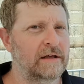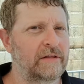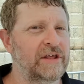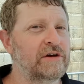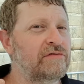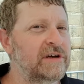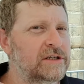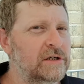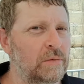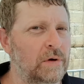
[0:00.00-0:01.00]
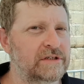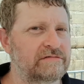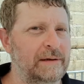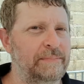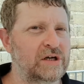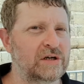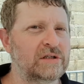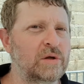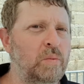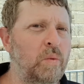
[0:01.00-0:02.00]
The original Wall Street, because
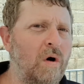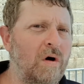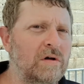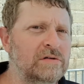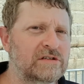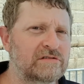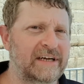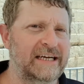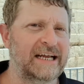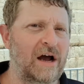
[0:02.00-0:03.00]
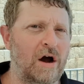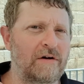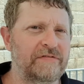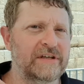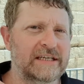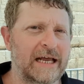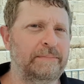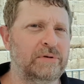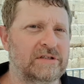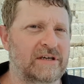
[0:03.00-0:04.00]
the Wall Street of the
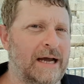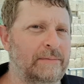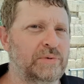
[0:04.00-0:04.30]
Temple times